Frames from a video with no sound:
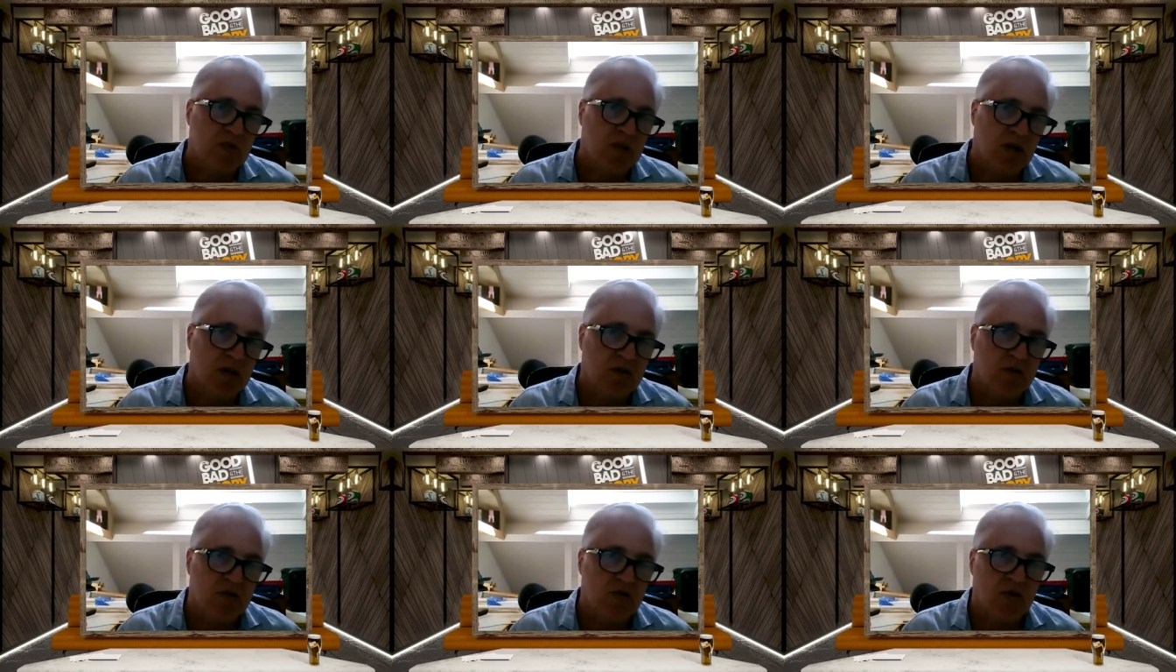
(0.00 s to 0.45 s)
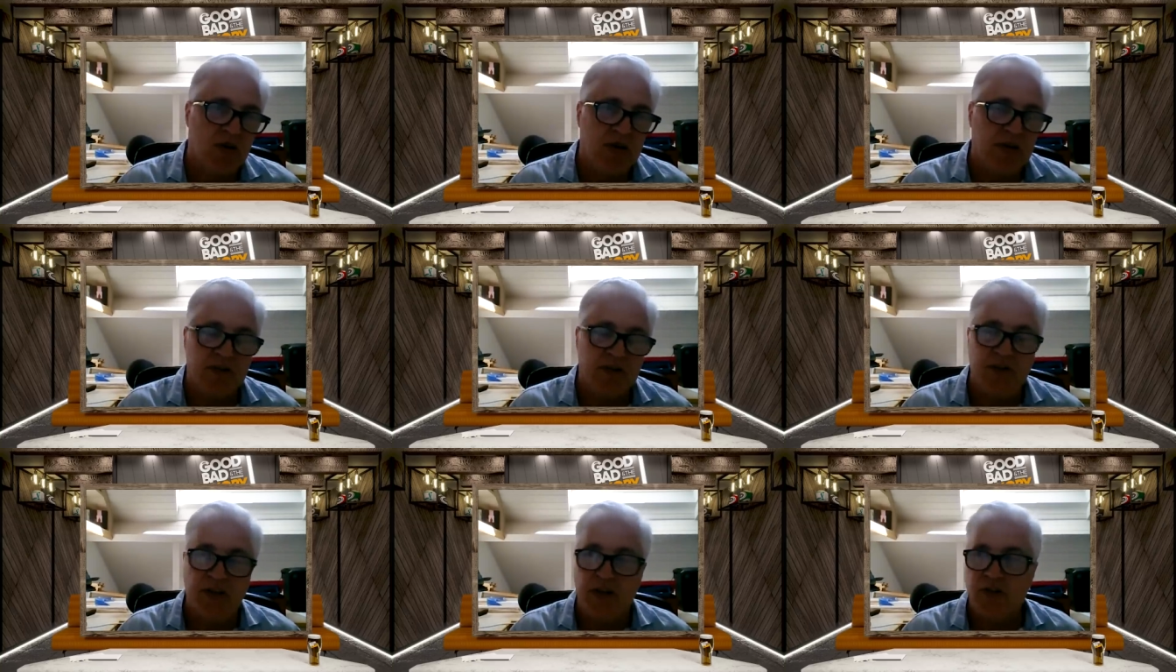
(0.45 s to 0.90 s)
getting
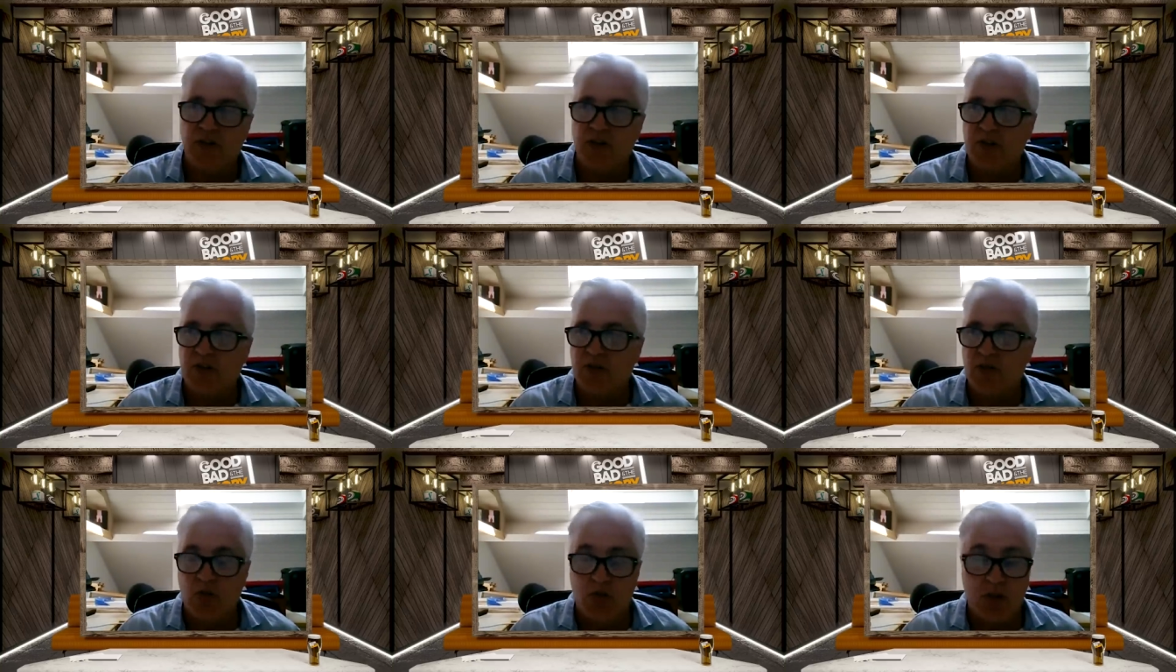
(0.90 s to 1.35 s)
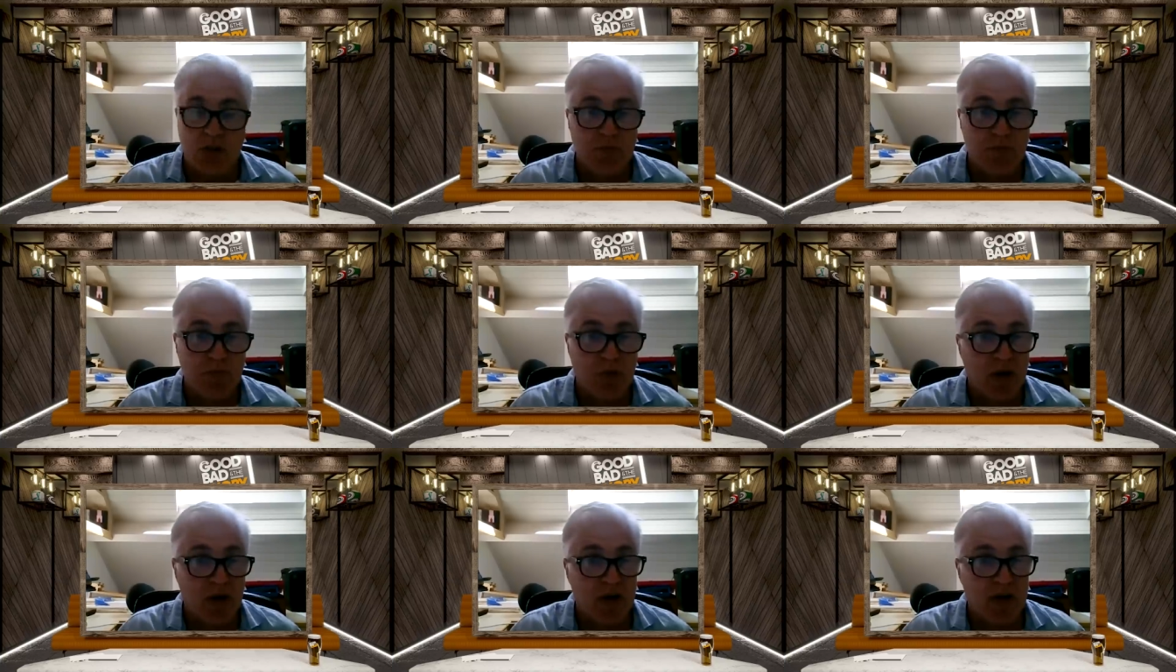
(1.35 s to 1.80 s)
training sessions, talking to
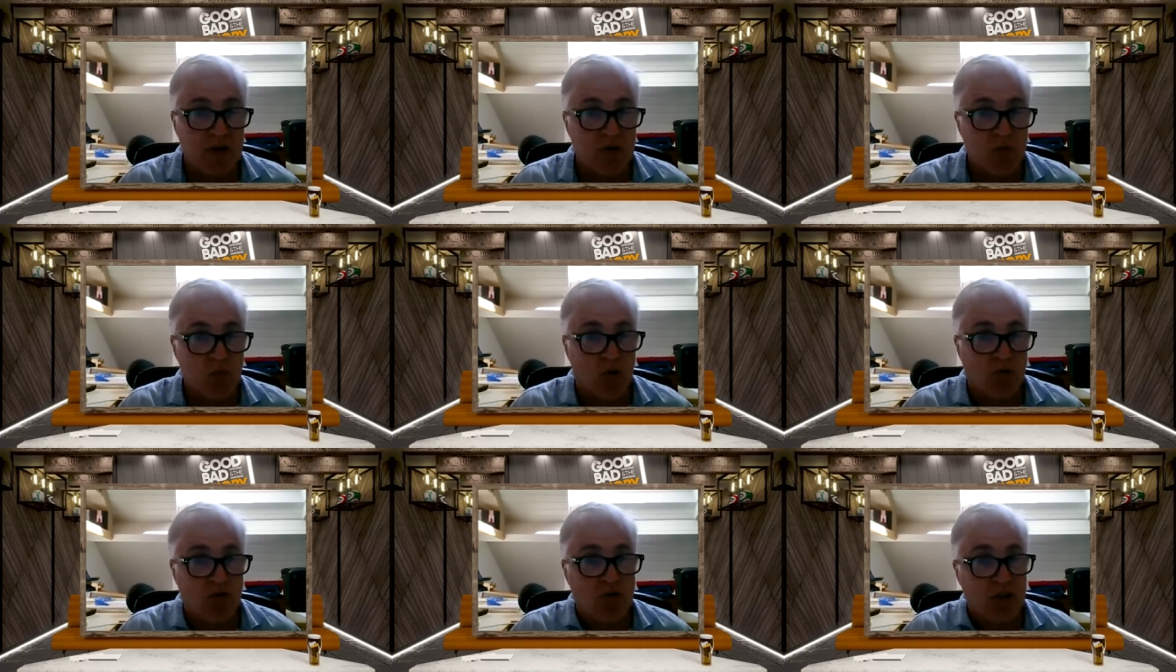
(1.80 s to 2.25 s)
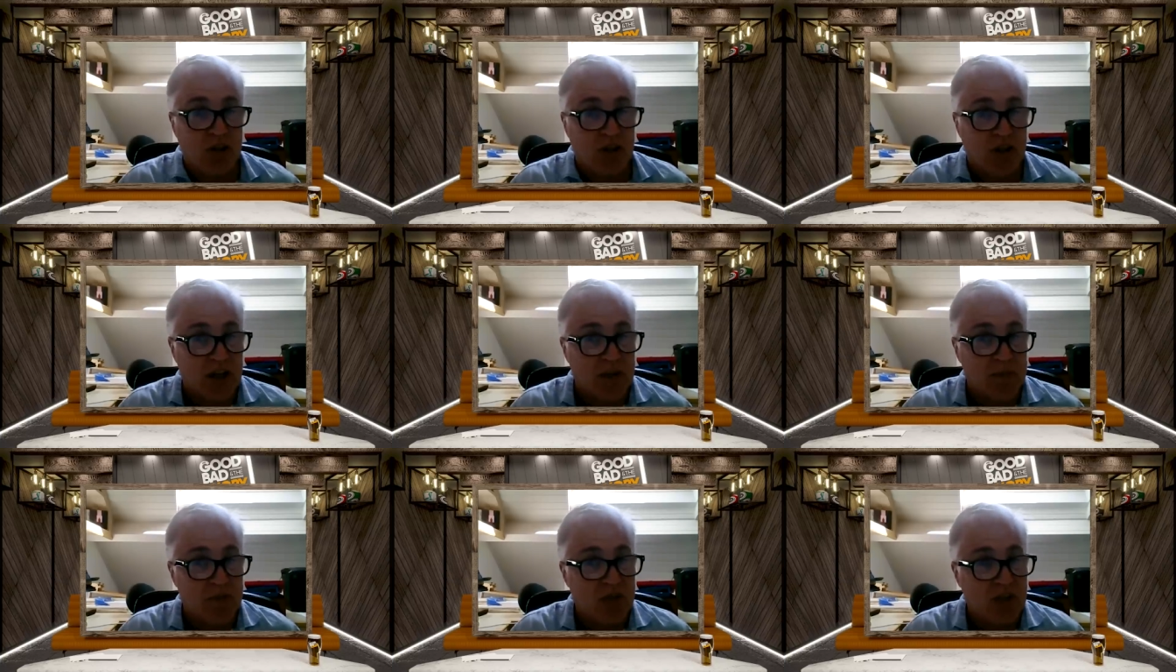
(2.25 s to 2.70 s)
players, watching
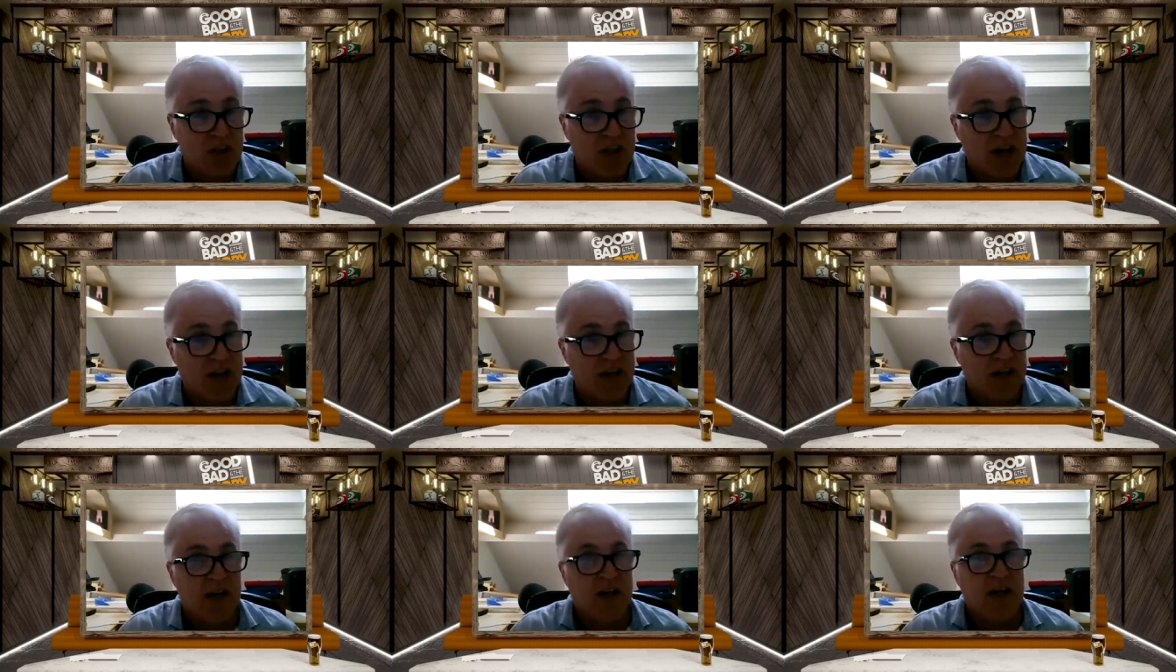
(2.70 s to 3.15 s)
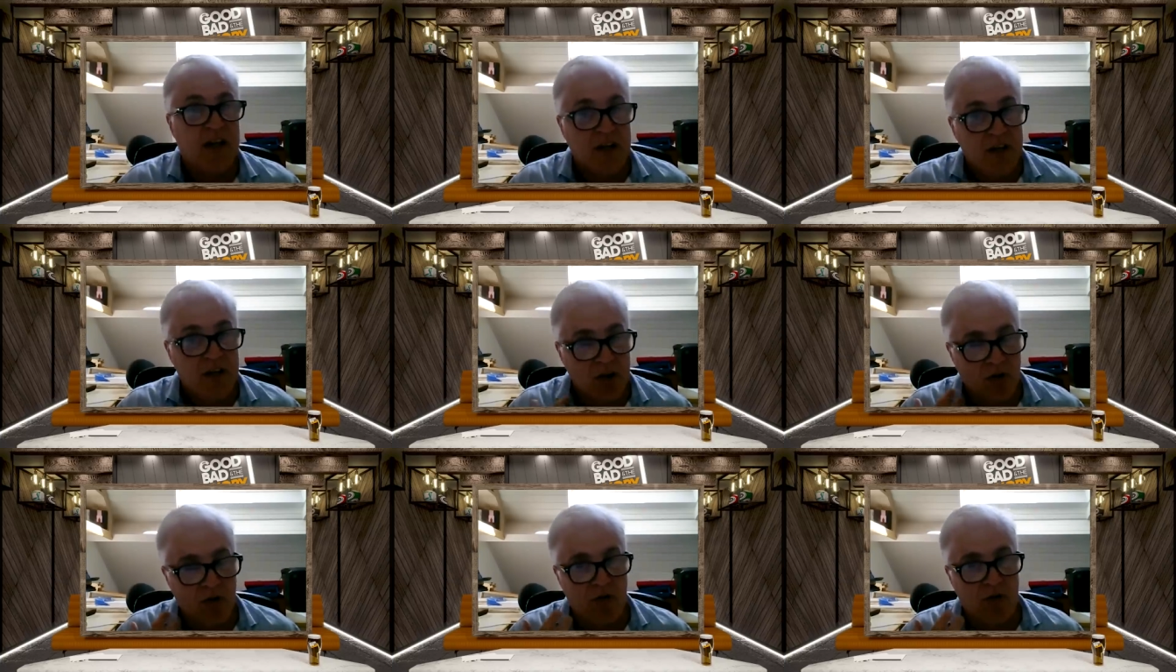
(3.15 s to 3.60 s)
games again,
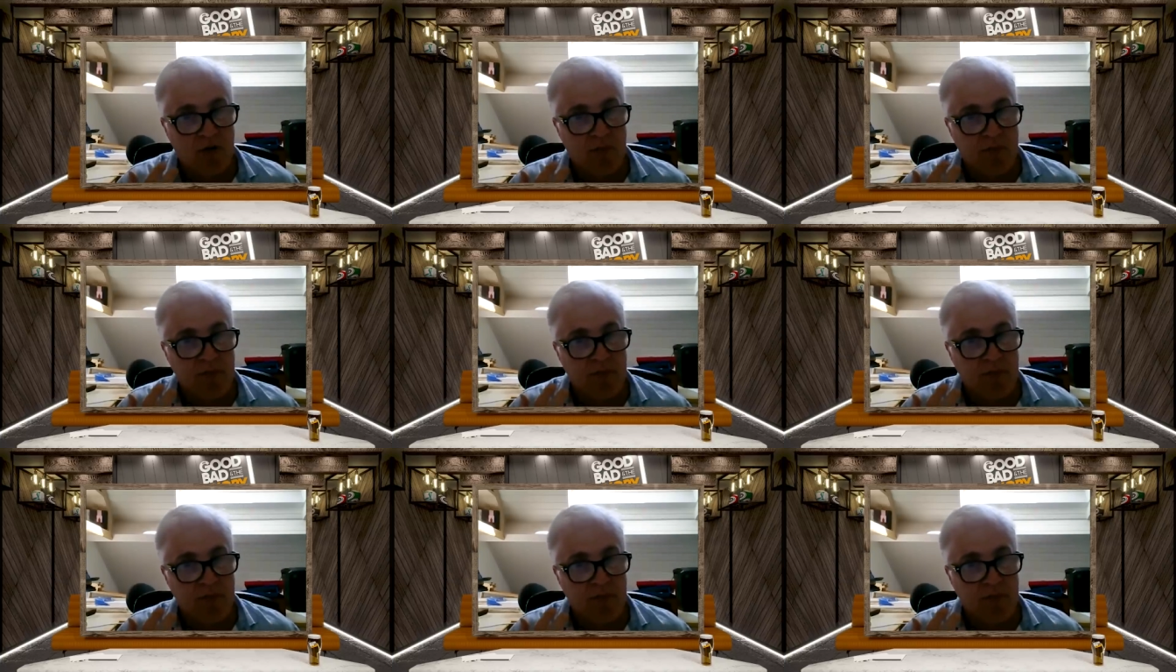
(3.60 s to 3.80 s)
not